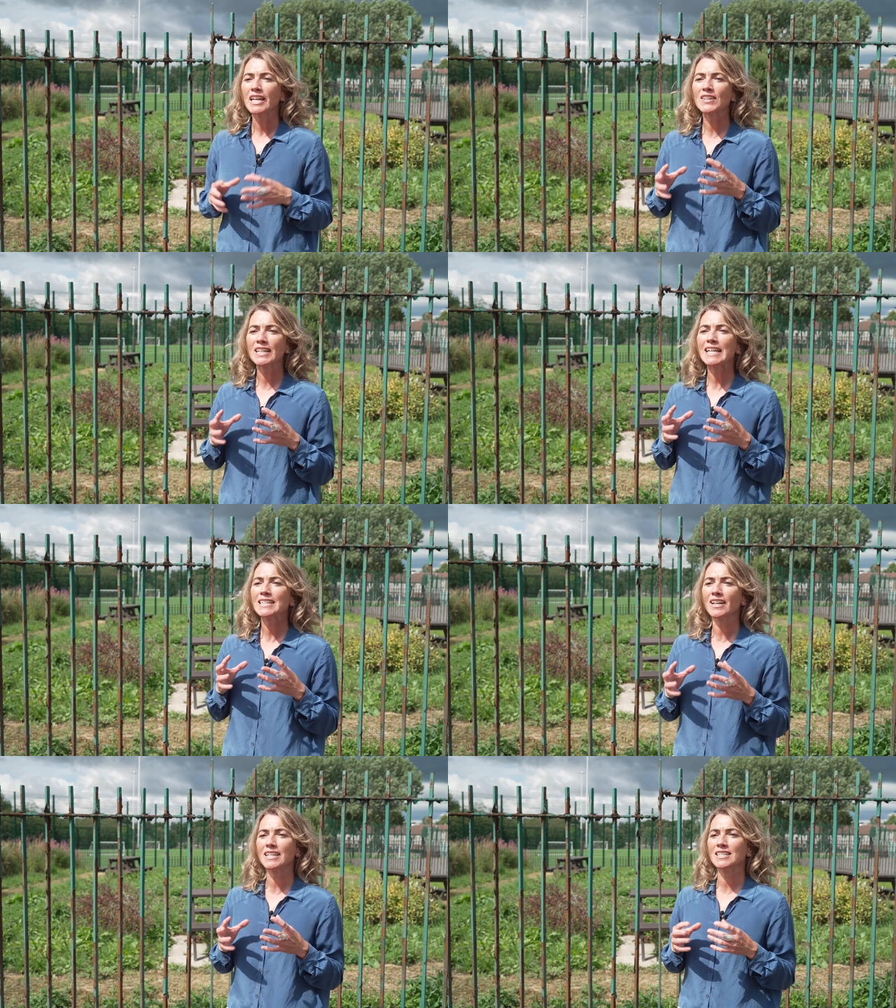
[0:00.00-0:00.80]
In the
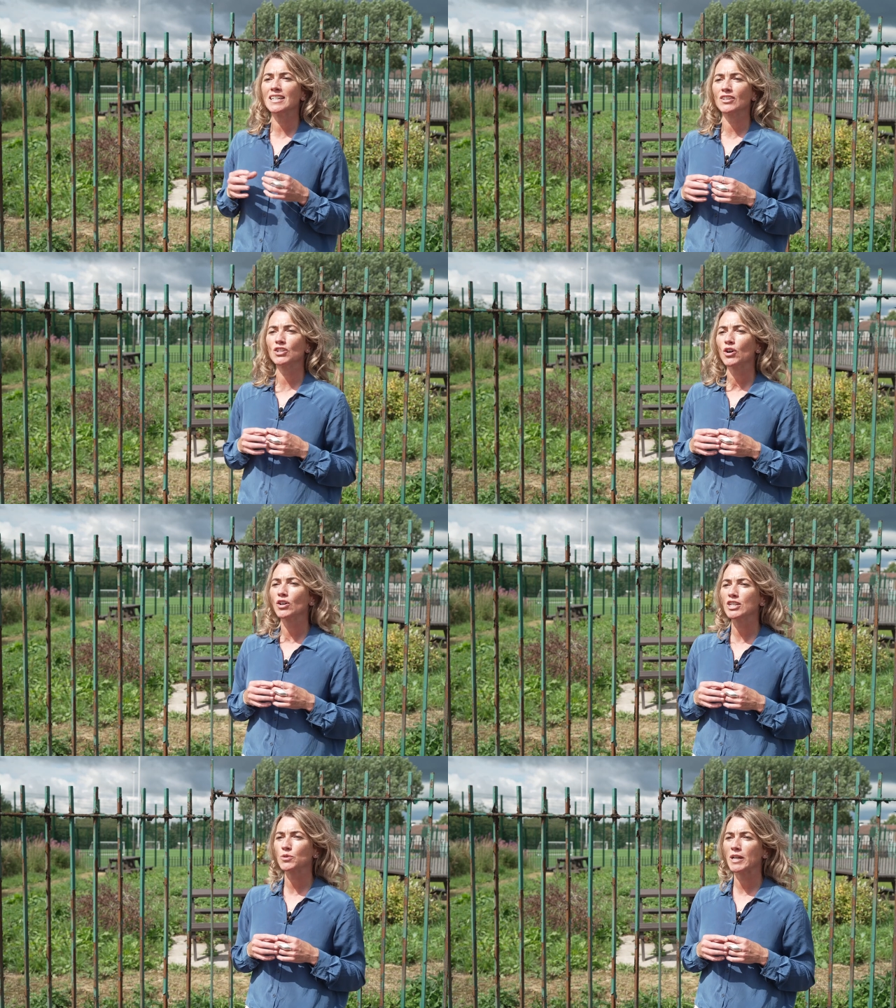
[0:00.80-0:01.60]
late 19th and
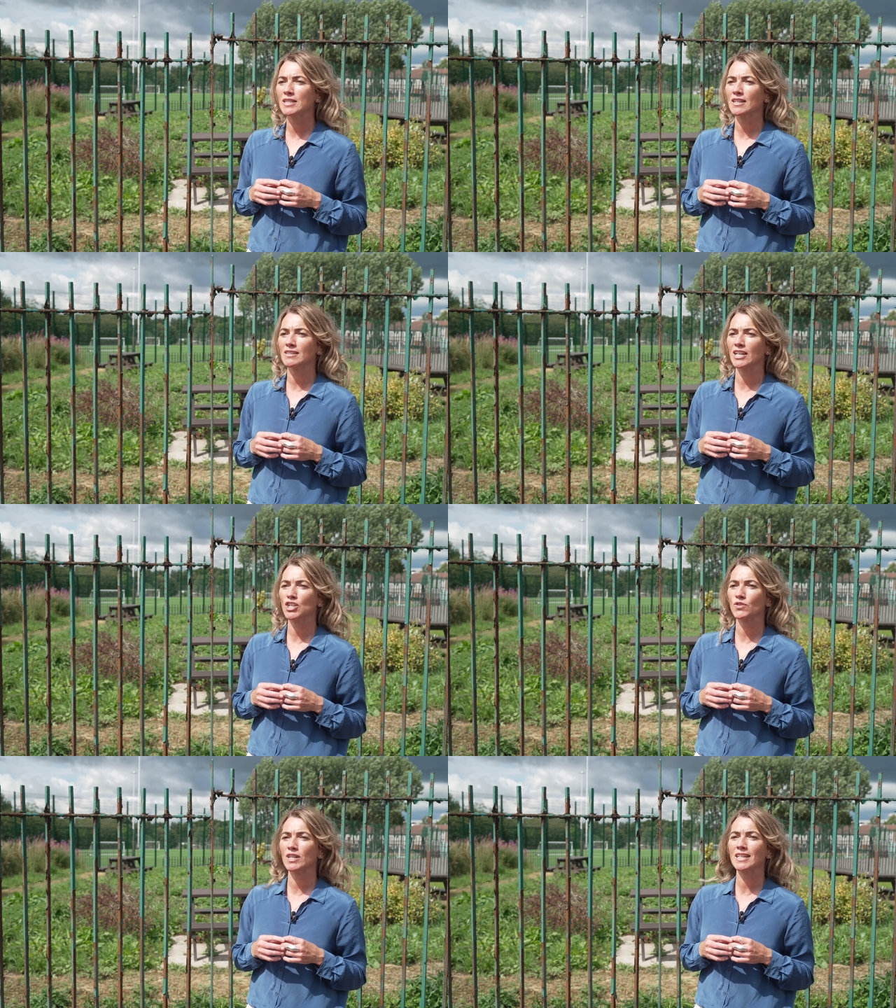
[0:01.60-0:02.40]
early 20th
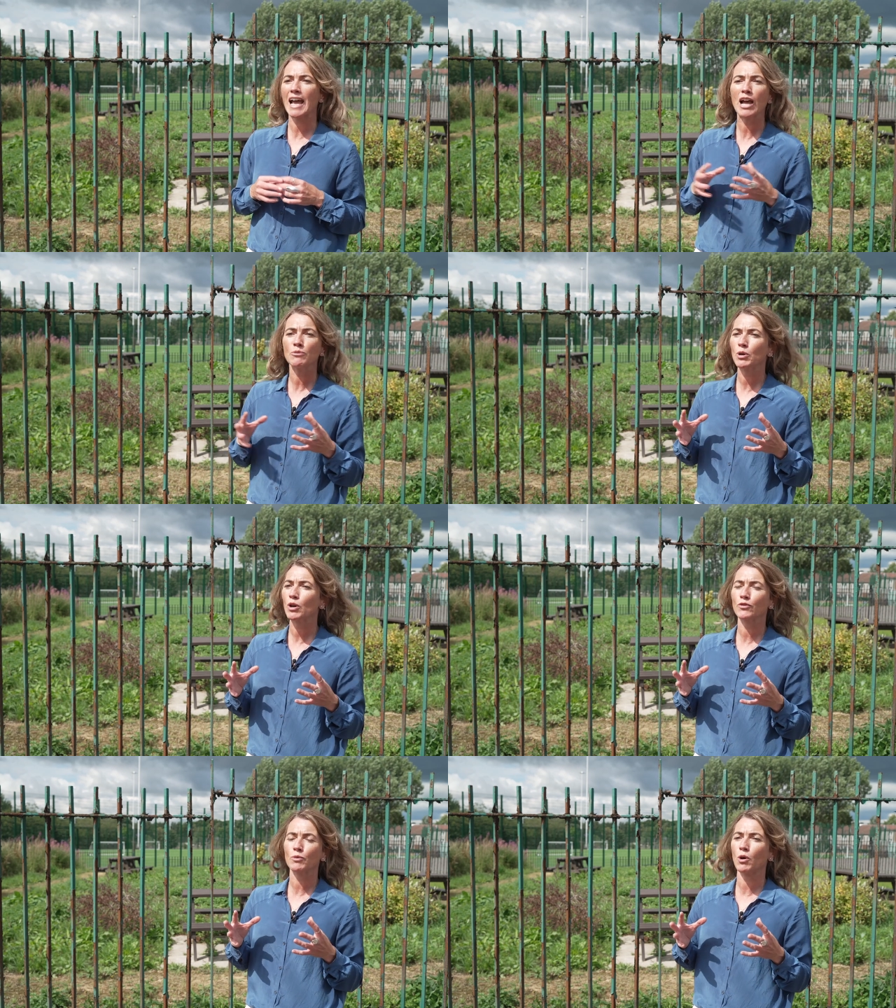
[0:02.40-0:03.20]
century, the output
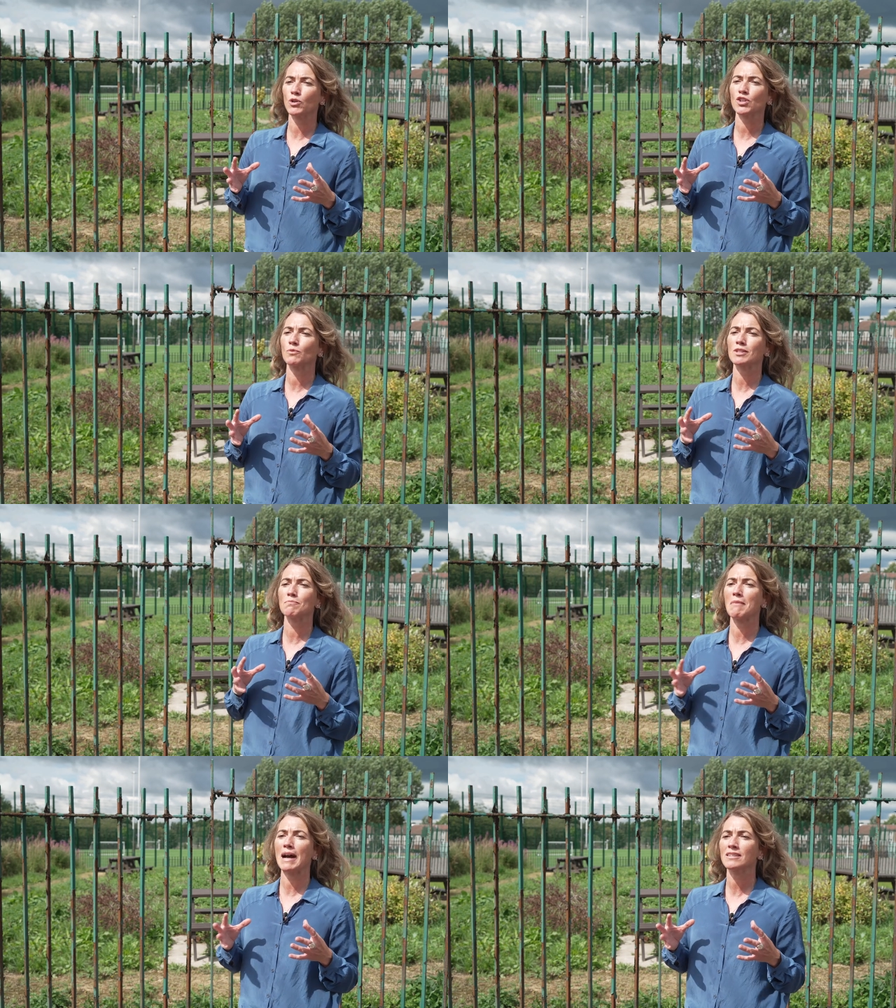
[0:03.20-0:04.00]
of the pottery was
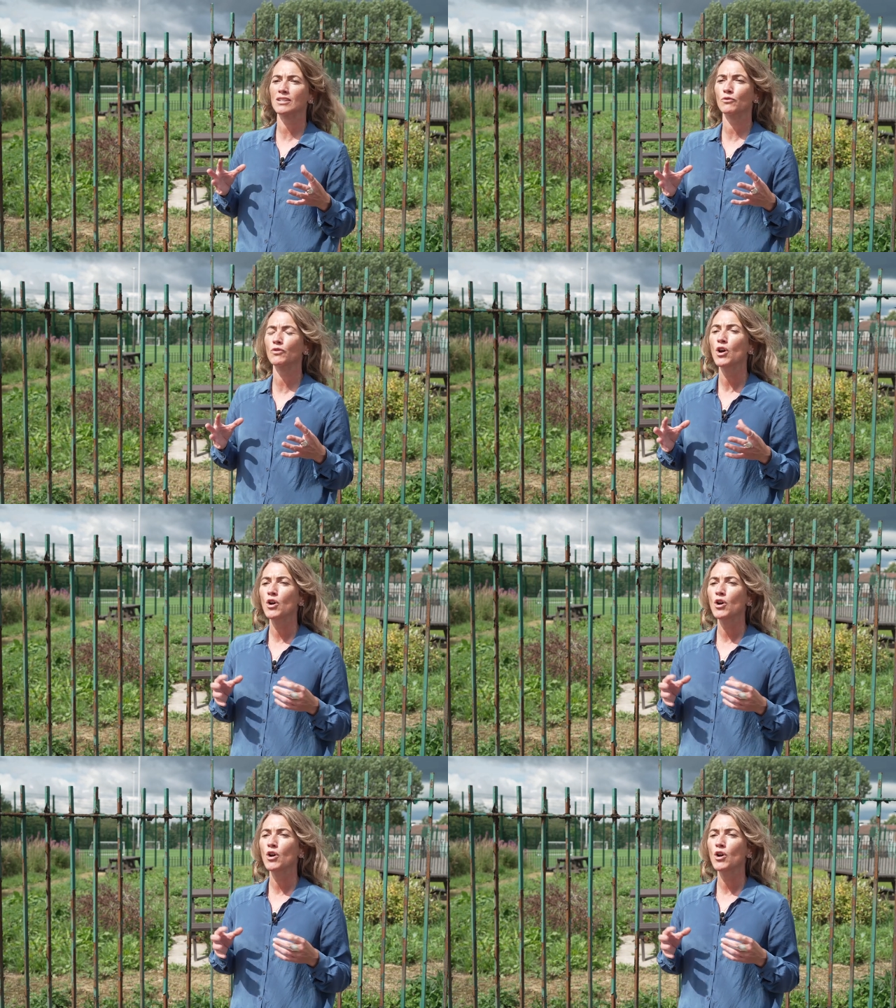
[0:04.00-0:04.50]
massive